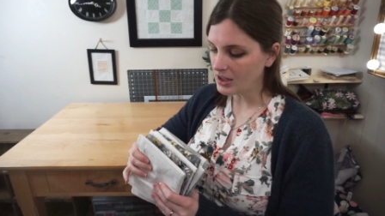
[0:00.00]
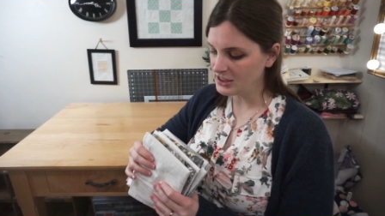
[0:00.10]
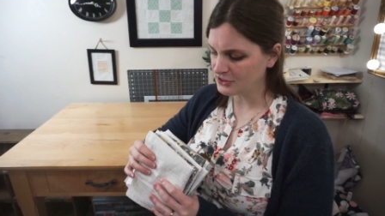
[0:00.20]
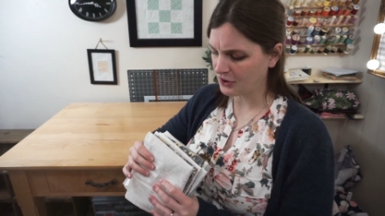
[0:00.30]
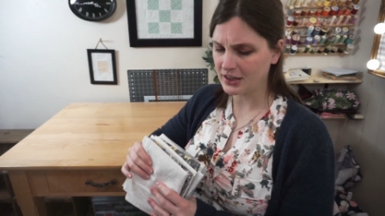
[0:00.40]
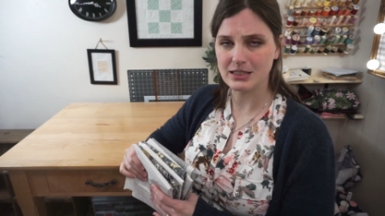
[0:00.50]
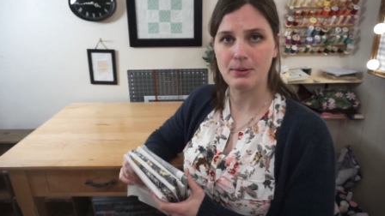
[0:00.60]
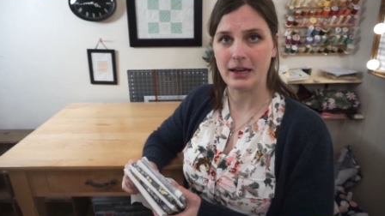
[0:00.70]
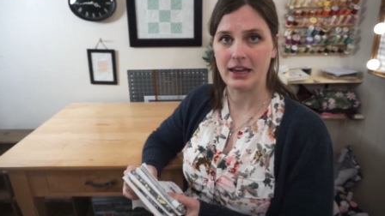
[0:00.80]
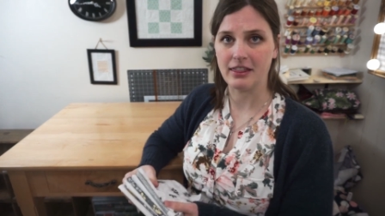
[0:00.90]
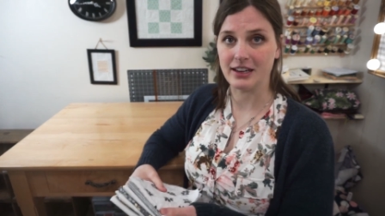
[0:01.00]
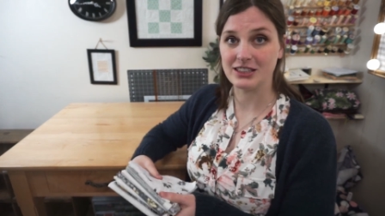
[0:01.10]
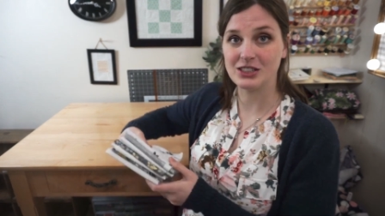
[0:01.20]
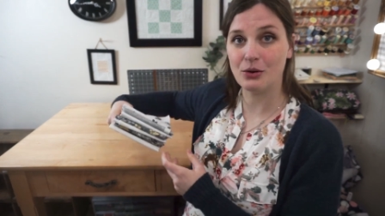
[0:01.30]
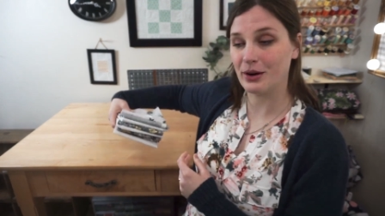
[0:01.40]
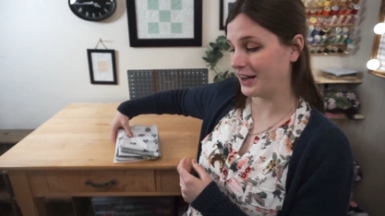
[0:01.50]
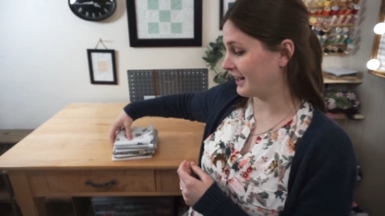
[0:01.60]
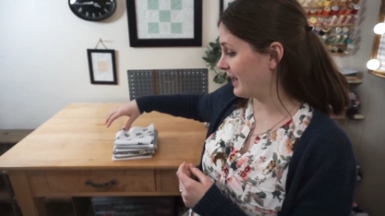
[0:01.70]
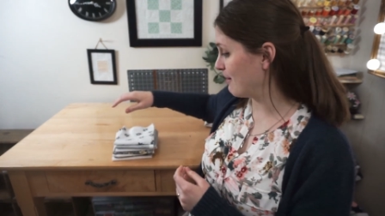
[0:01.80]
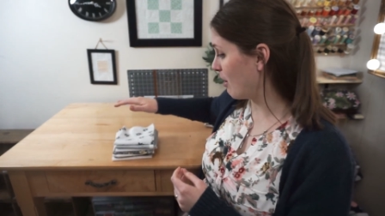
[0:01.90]
As far as picking things. So when I
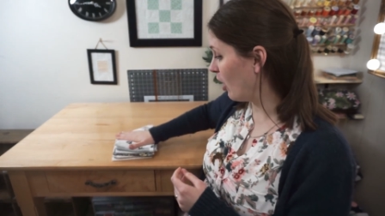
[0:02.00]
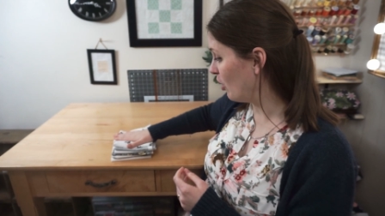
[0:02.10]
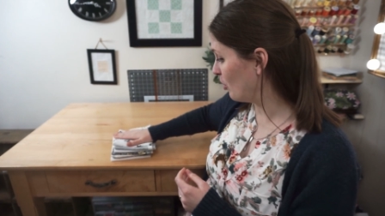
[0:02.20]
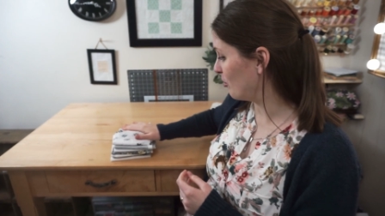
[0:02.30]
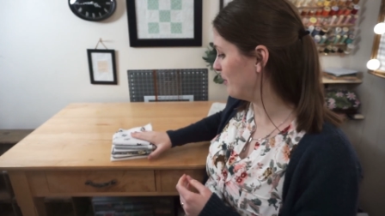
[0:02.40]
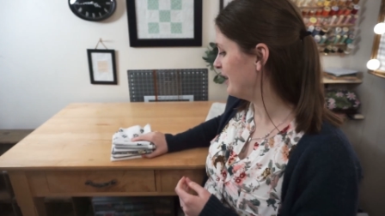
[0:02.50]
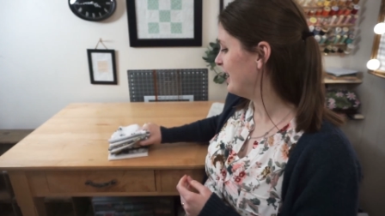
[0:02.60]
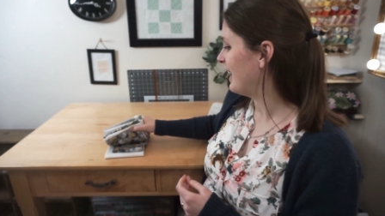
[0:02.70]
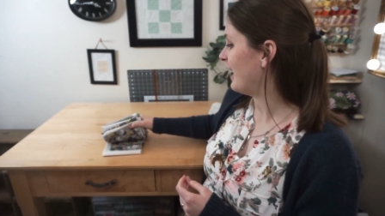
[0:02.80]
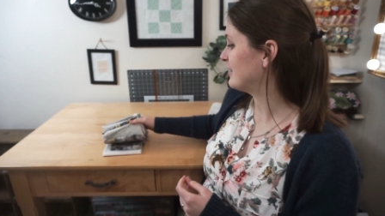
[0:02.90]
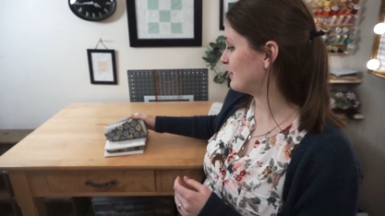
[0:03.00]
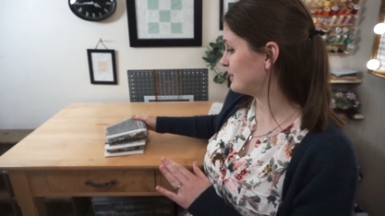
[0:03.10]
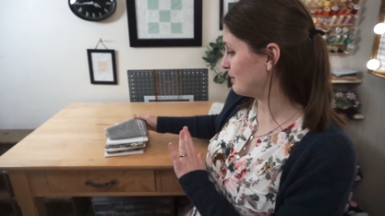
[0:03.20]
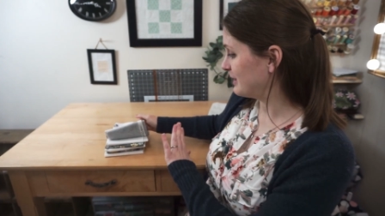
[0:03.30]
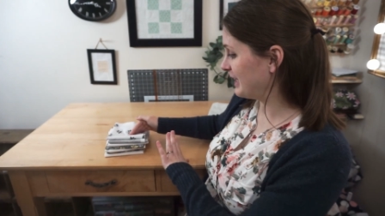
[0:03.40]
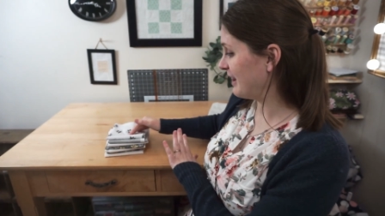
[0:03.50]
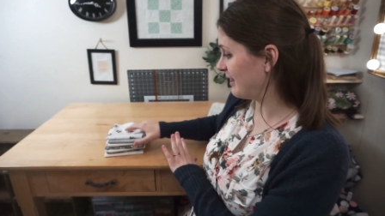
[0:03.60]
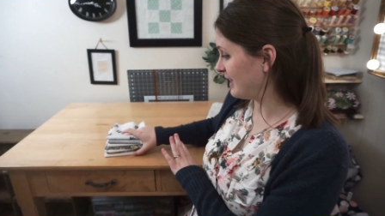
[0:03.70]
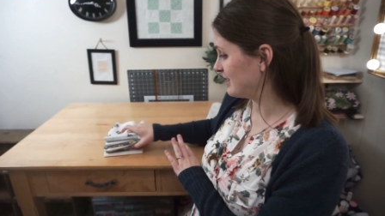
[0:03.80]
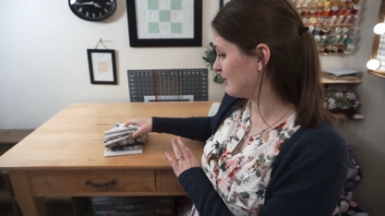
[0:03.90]
came home, so I was able to get
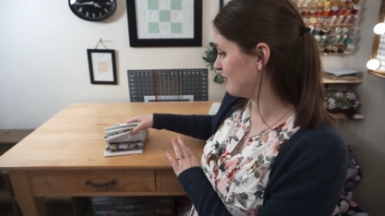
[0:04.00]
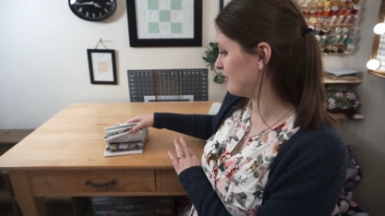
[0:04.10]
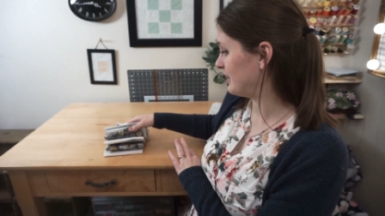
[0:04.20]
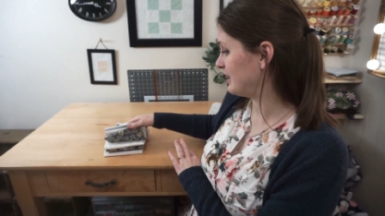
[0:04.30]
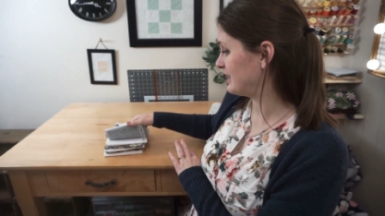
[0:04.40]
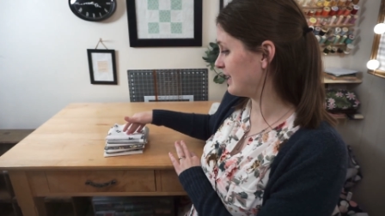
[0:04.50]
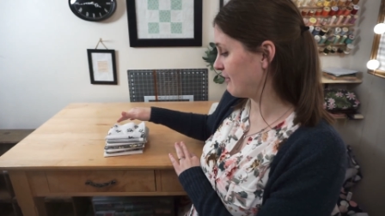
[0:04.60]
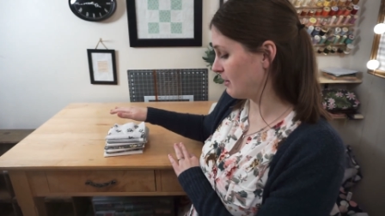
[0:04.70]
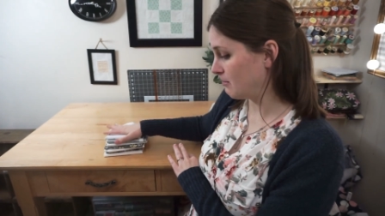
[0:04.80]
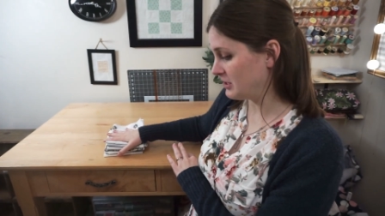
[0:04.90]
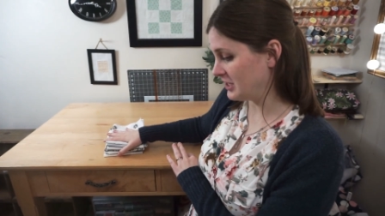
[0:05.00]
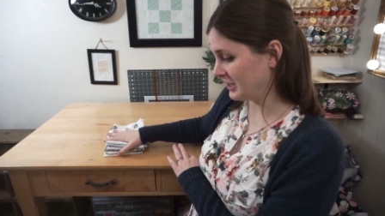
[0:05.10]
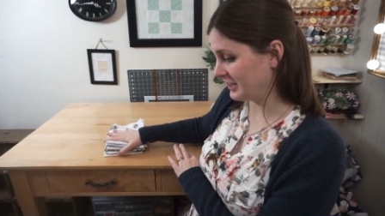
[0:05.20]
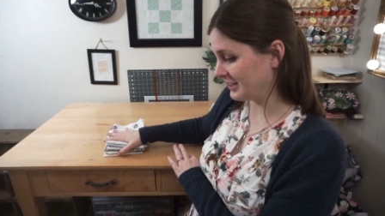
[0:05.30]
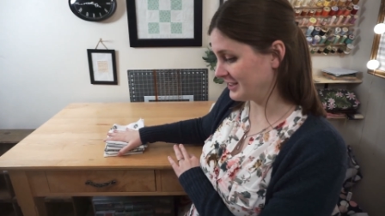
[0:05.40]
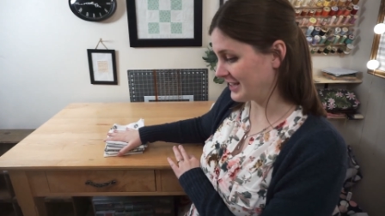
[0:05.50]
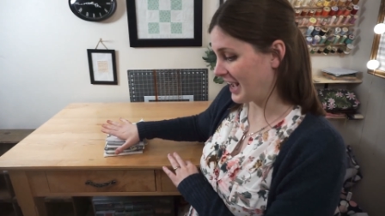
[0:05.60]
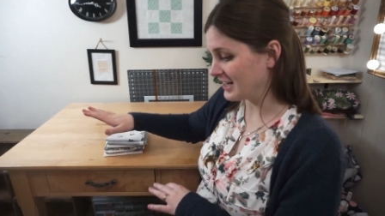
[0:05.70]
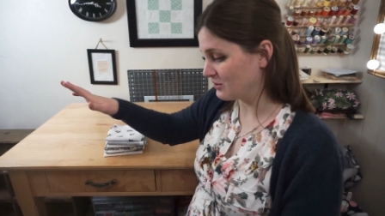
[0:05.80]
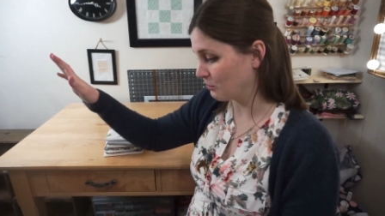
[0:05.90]
these 7 materials, as